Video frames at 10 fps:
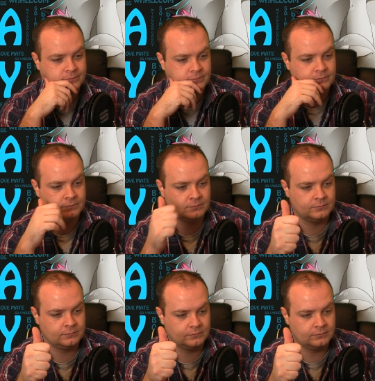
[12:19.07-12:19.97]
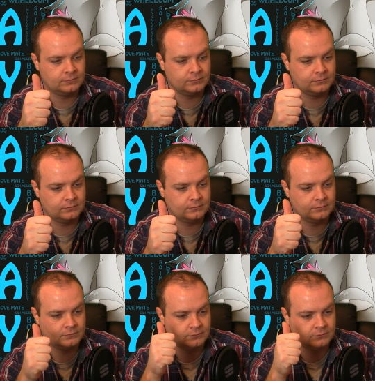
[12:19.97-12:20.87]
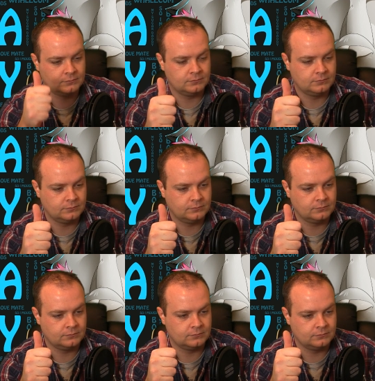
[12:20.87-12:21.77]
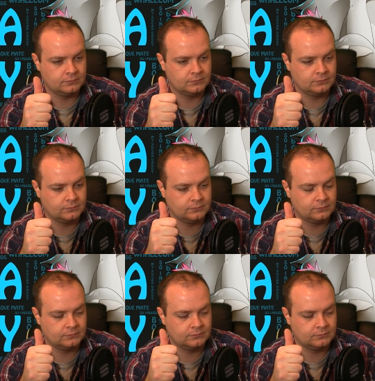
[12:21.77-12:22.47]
Nothing is said.